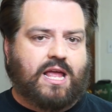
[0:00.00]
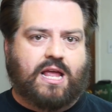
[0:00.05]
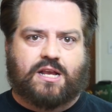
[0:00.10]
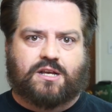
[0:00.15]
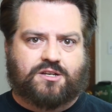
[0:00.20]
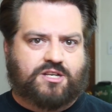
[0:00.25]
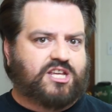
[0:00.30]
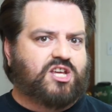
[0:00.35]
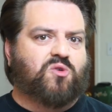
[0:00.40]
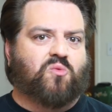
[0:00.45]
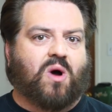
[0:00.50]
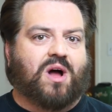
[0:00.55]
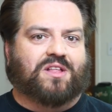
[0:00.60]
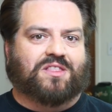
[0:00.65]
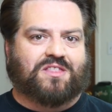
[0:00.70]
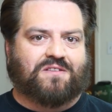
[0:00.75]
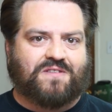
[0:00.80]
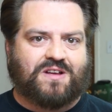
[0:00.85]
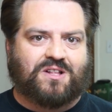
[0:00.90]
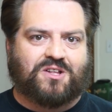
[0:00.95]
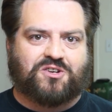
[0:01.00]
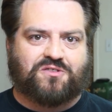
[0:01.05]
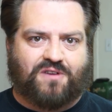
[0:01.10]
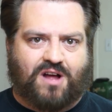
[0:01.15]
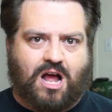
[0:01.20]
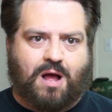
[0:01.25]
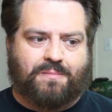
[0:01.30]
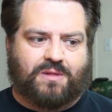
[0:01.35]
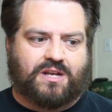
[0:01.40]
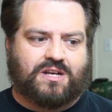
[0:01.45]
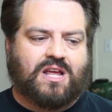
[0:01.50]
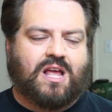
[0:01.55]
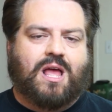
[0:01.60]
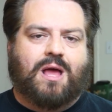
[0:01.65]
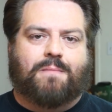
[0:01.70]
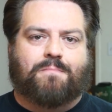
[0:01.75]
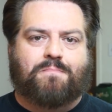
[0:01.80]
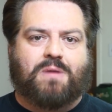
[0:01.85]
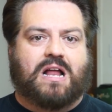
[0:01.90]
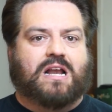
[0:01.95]
in T1, the Village of Hommlet,
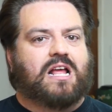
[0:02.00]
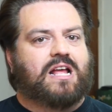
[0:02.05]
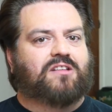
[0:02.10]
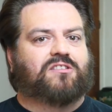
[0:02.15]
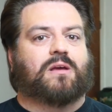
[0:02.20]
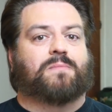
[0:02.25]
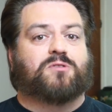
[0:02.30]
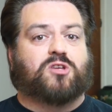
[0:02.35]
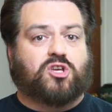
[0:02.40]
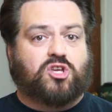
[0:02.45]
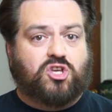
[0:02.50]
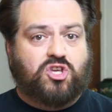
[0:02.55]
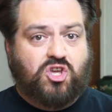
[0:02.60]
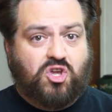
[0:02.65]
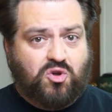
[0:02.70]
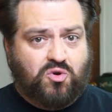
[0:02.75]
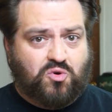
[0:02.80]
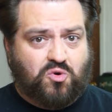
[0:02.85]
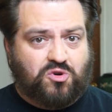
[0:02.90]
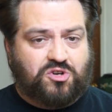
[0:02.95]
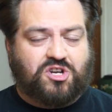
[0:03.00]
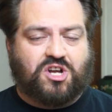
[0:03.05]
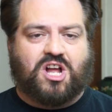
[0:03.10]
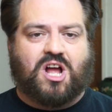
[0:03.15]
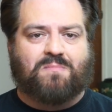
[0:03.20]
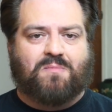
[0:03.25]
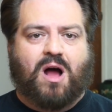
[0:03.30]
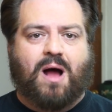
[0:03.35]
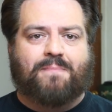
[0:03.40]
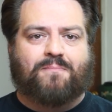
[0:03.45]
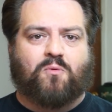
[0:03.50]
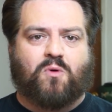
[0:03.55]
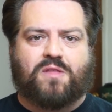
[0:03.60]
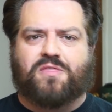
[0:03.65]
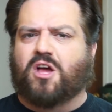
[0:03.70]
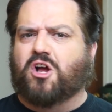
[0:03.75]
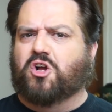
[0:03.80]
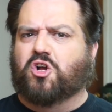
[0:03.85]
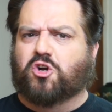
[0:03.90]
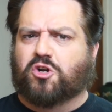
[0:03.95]
but it's up to you to come up
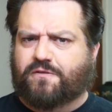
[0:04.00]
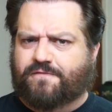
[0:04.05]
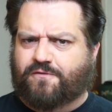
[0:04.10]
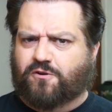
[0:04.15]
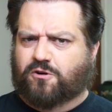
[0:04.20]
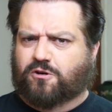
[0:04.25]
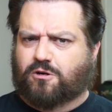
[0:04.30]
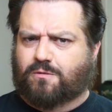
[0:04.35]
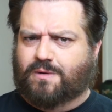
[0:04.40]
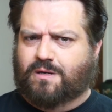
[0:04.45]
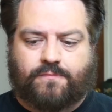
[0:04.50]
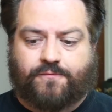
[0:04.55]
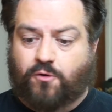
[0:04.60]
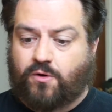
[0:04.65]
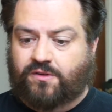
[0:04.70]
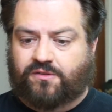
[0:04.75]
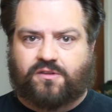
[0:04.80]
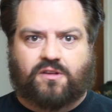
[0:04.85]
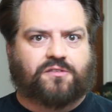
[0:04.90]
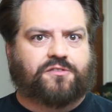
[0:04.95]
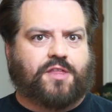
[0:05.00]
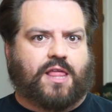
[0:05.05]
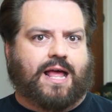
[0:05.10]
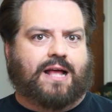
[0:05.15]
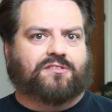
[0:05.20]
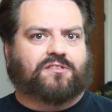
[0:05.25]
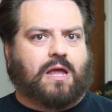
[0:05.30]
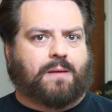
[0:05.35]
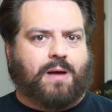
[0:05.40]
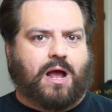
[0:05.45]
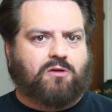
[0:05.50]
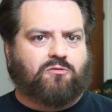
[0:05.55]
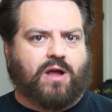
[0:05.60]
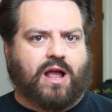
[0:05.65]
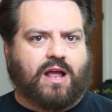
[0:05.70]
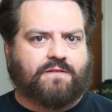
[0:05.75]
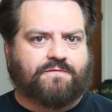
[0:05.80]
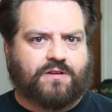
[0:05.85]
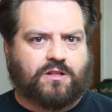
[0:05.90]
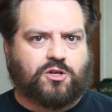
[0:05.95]
with a good verb. For instance, the last time I
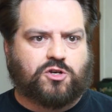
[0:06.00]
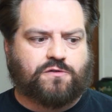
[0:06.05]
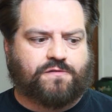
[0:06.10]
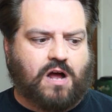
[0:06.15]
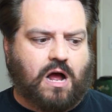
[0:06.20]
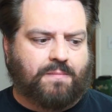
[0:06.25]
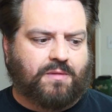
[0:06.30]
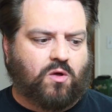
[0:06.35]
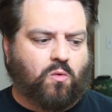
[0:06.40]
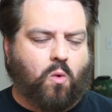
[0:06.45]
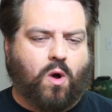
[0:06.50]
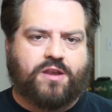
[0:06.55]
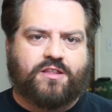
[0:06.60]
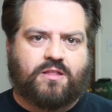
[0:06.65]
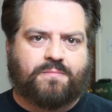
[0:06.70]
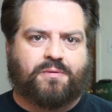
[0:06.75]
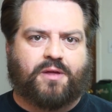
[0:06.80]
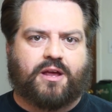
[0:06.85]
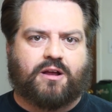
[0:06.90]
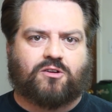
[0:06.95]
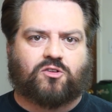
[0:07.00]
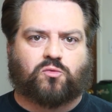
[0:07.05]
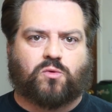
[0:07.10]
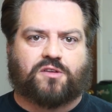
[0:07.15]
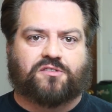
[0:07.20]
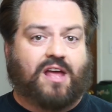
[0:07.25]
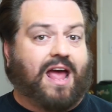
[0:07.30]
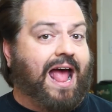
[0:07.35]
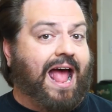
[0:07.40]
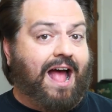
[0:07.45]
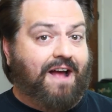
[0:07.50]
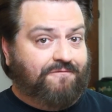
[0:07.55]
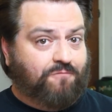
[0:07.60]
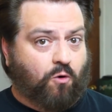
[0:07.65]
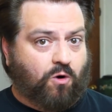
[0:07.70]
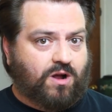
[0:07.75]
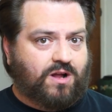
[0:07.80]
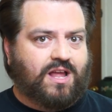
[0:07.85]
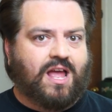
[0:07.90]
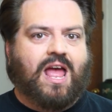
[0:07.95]
ran Village of Hommlet, one of the players was a
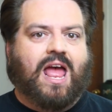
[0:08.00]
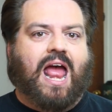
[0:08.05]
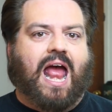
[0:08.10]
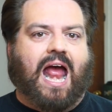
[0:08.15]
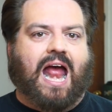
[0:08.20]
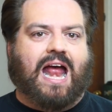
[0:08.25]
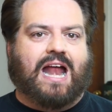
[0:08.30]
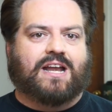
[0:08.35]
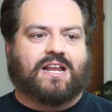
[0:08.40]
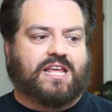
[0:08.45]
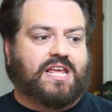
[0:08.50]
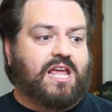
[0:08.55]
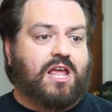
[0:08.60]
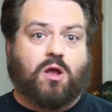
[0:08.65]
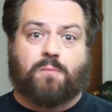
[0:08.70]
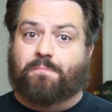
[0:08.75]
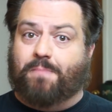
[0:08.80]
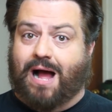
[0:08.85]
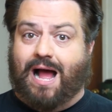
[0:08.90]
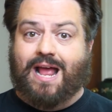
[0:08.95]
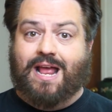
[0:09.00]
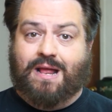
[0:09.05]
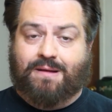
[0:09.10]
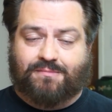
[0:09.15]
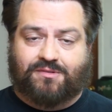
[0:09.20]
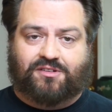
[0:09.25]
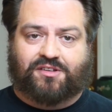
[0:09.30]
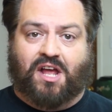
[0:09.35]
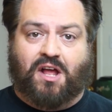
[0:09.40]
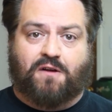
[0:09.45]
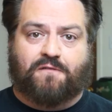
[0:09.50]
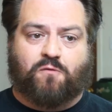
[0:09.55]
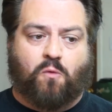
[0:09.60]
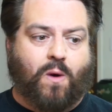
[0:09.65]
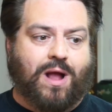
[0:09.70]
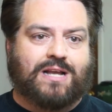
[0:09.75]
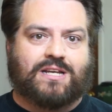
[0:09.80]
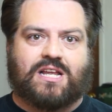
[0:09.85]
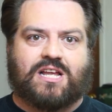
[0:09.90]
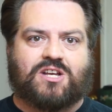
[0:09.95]
half-orc, and he, by himself,
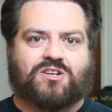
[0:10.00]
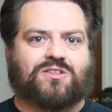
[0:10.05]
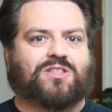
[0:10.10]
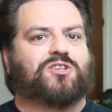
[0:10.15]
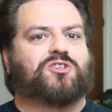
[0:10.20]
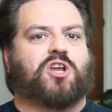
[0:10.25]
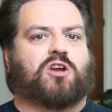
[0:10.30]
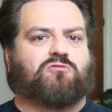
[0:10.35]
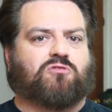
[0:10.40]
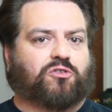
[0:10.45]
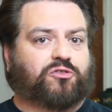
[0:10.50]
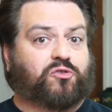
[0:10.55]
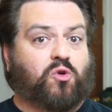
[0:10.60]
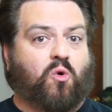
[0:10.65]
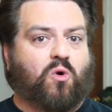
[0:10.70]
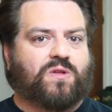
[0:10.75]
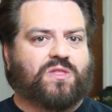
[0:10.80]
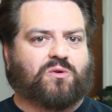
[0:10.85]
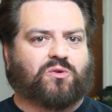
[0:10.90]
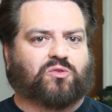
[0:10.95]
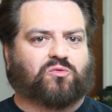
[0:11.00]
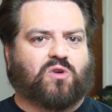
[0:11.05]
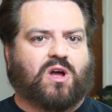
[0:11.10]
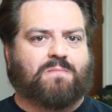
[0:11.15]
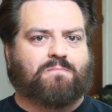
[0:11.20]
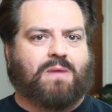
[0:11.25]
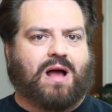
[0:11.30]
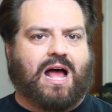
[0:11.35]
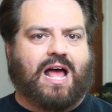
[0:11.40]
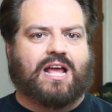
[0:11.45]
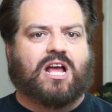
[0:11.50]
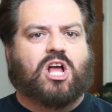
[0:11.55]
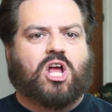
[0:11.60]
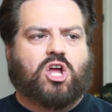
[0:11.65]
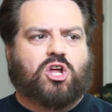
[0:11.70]
went into the general store that was was run by